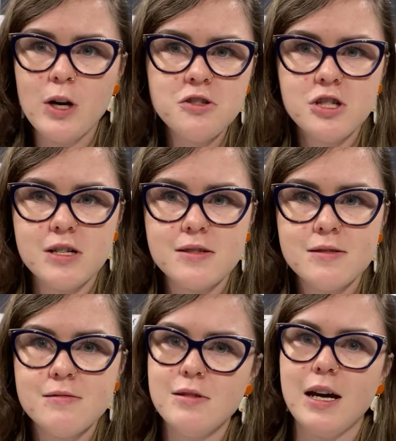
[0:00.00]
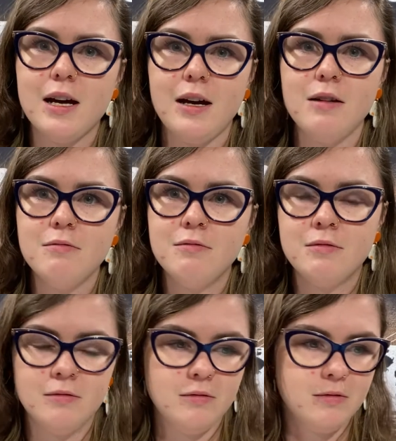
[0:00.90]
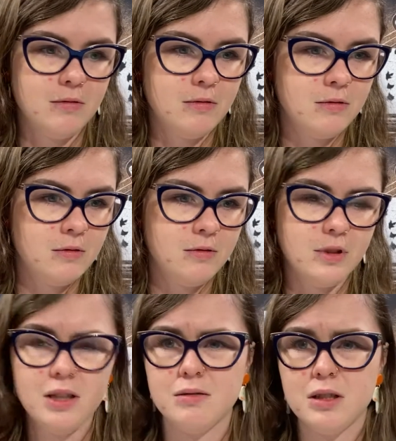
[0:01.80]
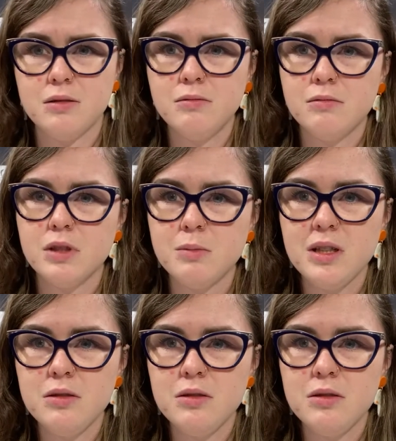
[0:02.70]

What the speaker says: questions that I don't know. What am I